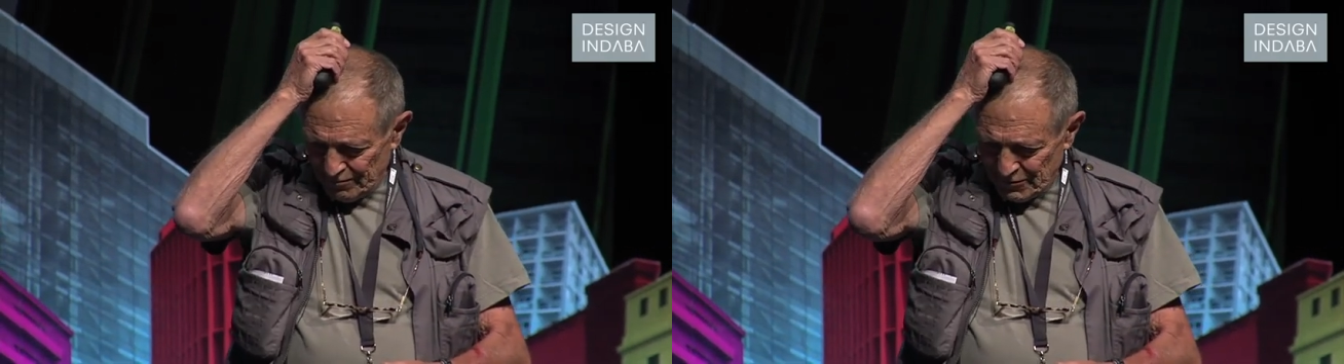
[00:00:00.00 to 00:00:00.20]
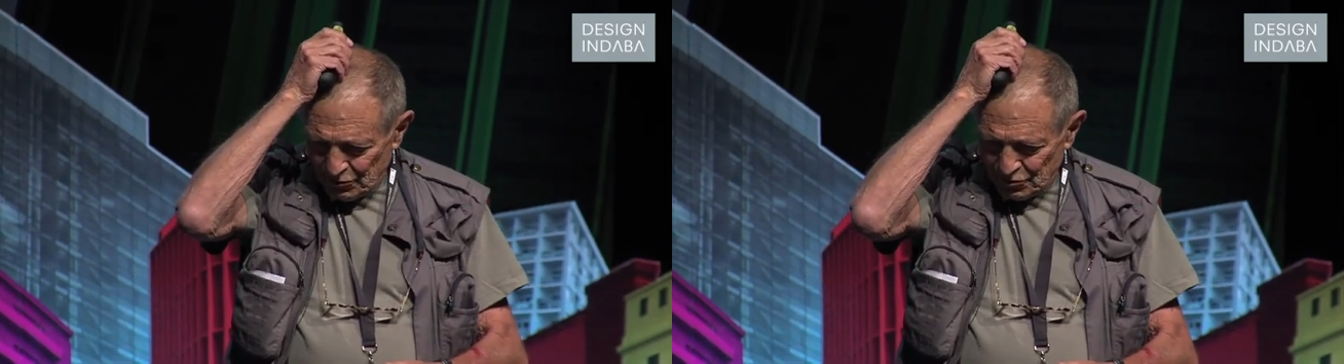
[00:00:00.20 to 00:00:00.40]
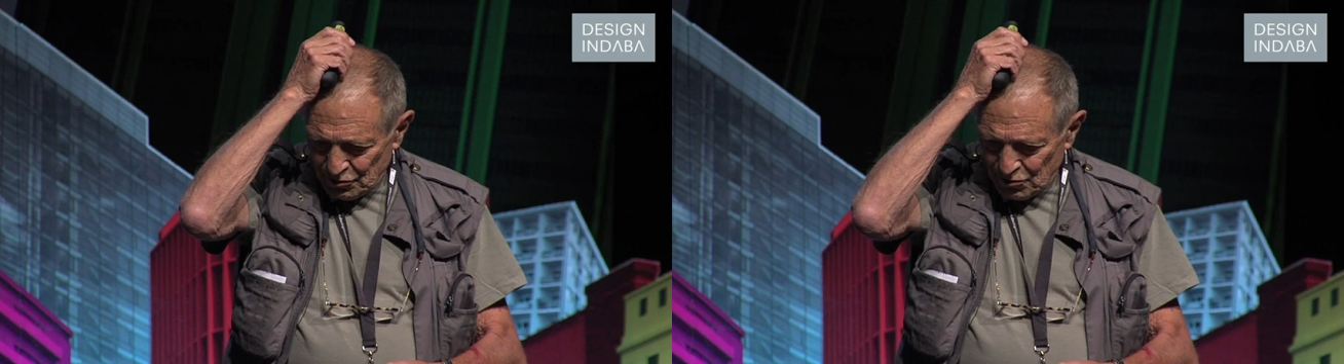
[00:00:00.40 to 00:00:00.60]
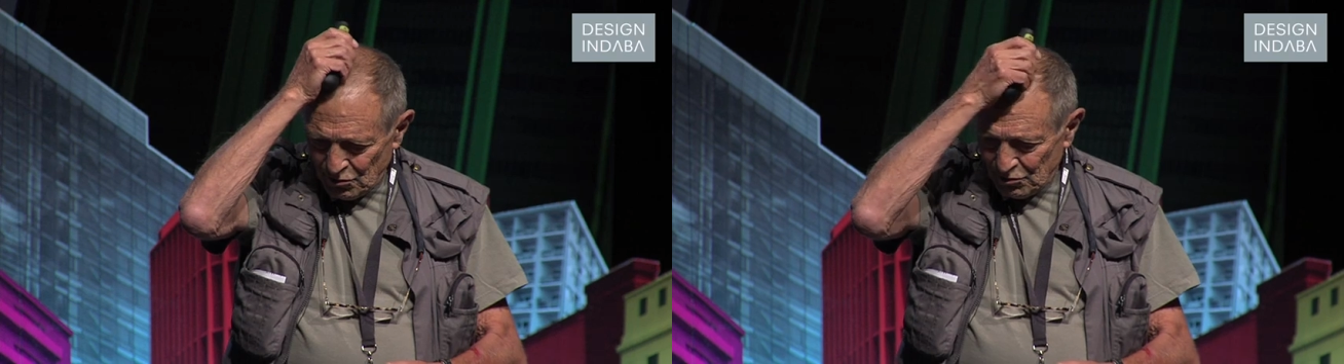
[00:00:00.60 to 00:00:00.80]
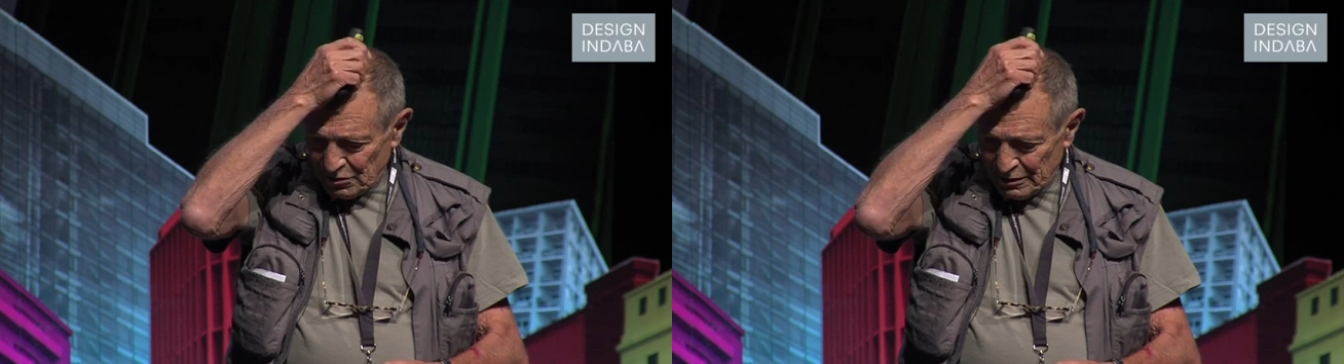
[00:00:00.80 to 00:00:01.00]
it was
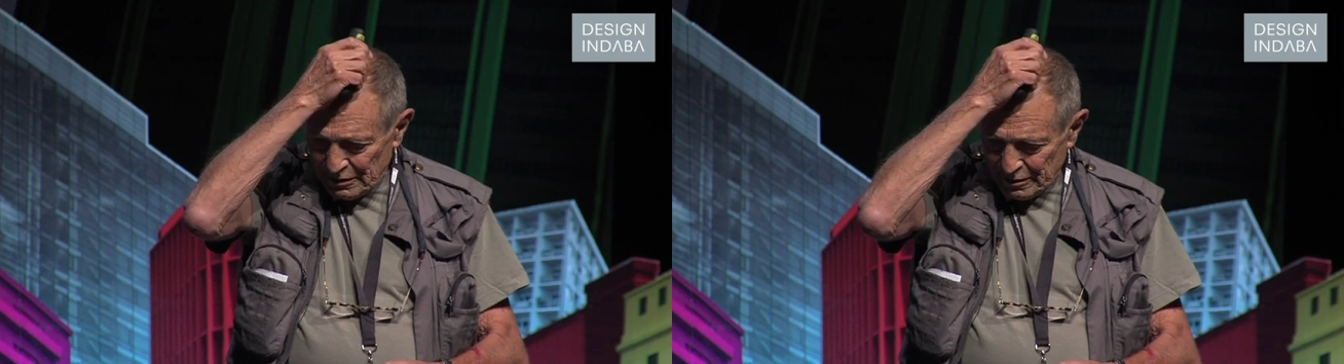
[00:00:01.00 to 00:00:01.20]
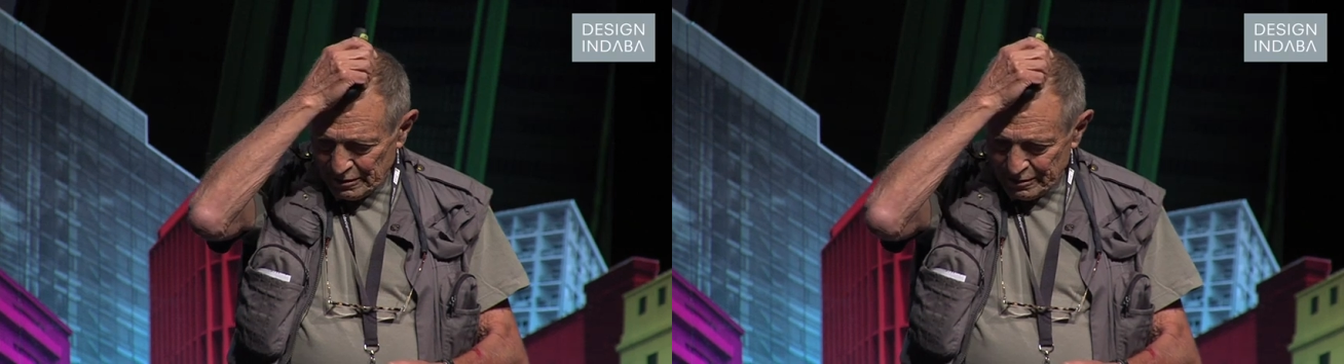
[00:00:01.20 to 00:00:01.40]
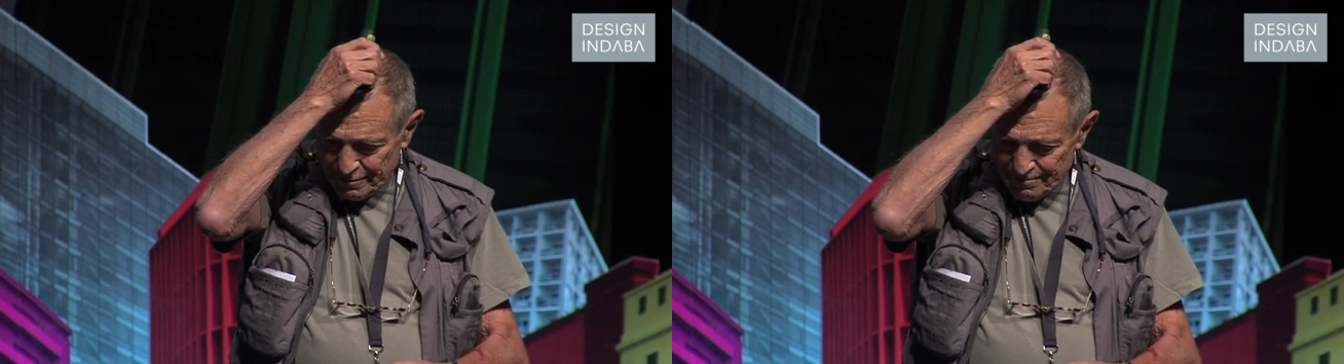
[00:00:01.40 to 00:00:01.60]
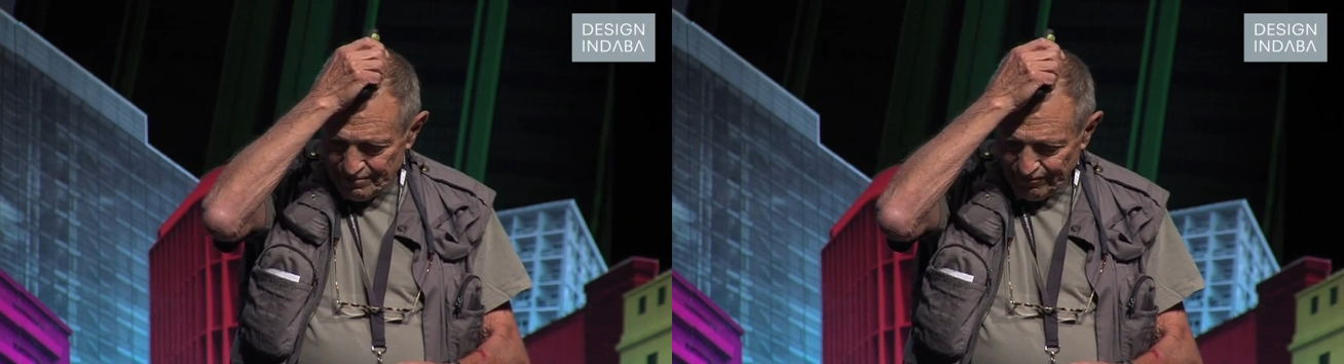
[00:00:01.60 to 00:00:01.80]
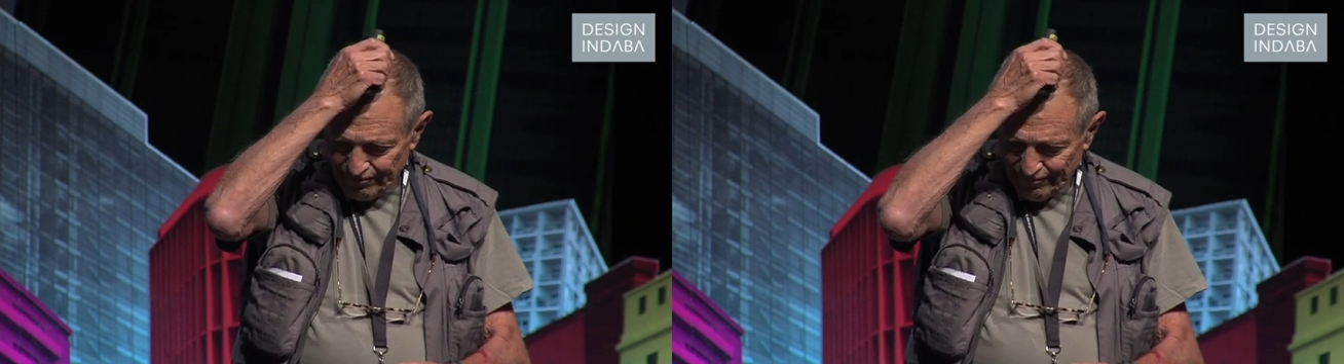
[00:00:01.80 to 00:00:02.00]
called the
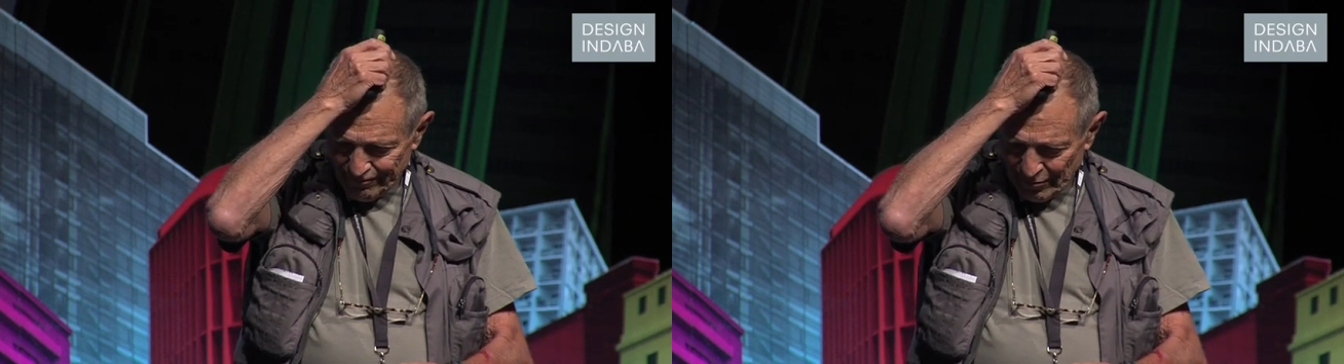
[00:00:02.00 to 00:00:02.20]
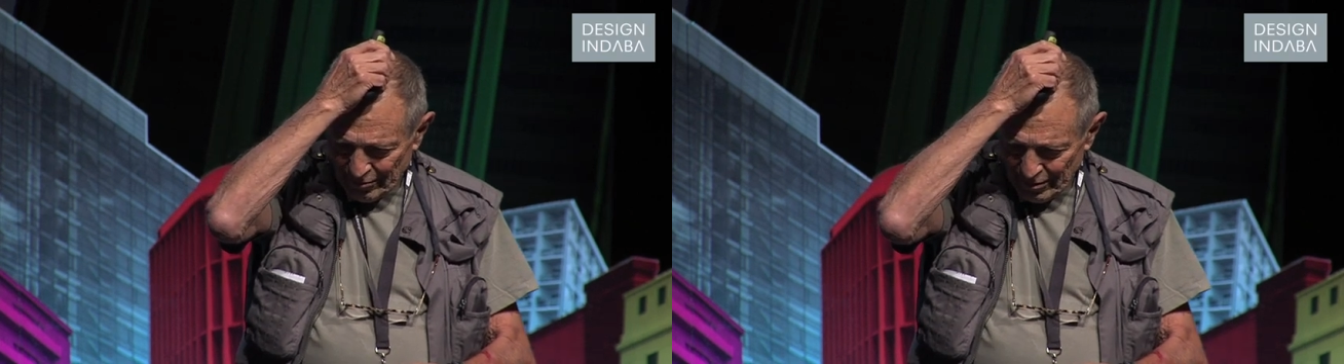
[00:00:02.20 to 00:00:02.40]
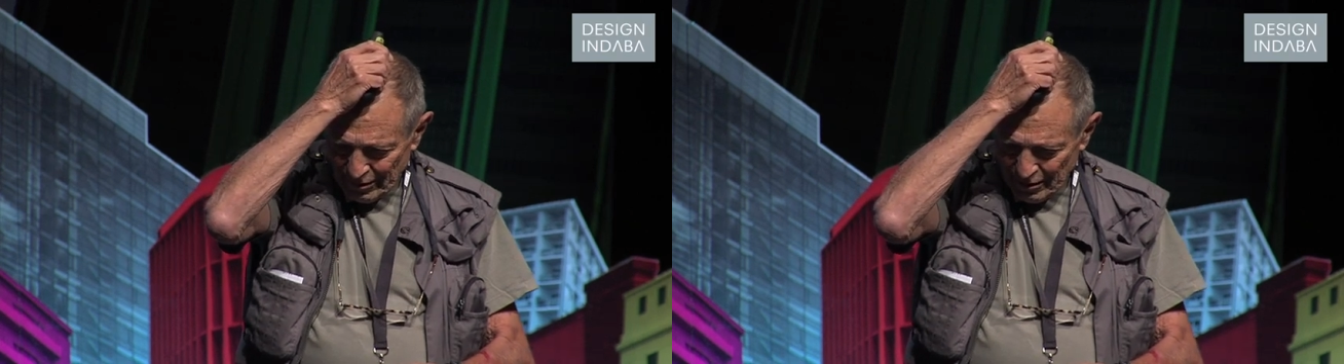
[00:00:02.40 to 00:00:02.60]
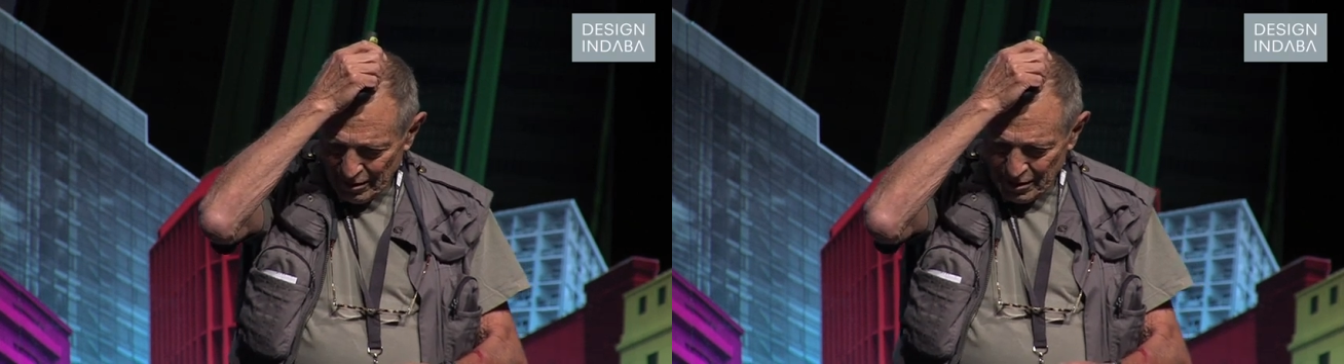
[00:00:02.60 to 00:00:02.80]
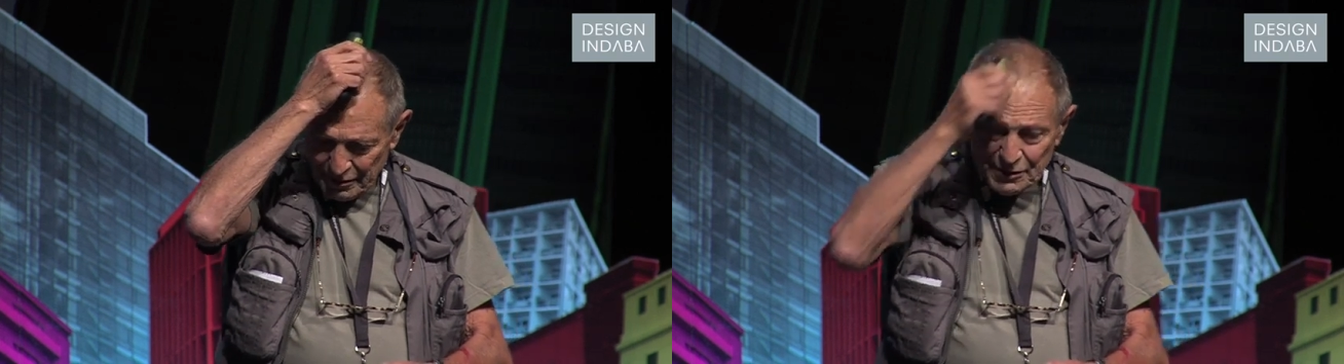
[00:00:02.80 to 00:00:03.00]

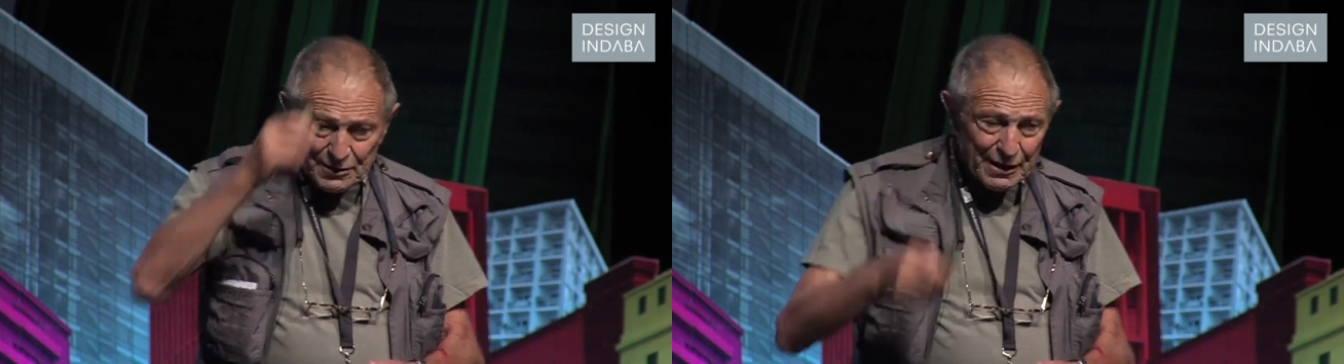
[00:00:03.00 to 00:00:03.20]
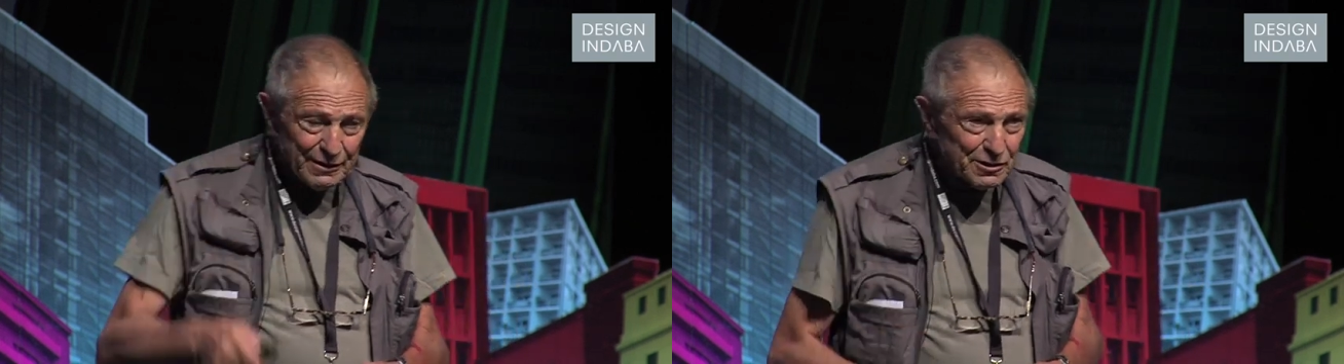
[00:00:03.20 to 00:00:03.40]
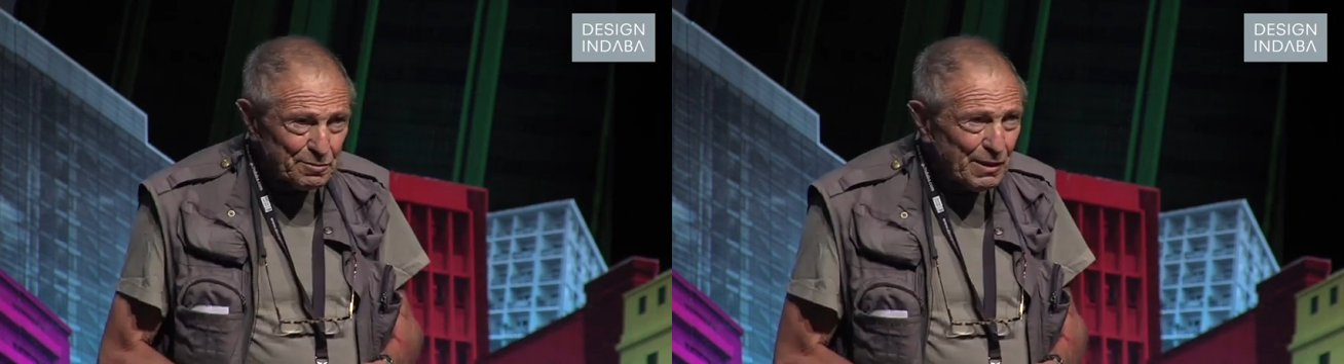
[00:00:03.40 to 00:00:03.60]
Detainees